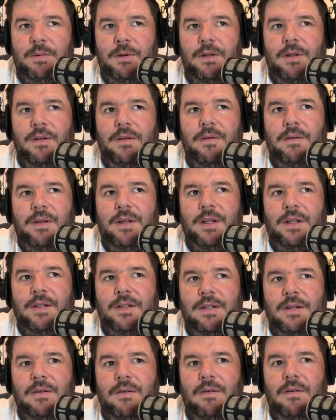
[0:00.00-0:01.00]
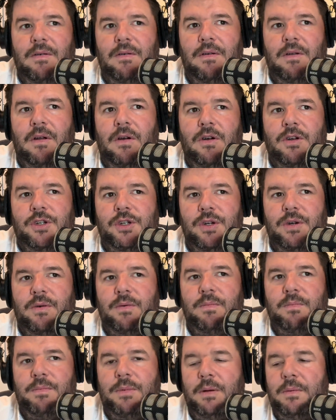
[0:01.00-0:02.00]
but it's a larger
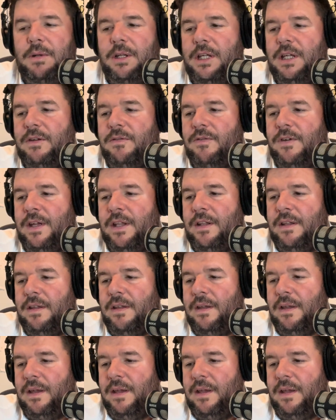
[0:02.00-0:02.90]
public event.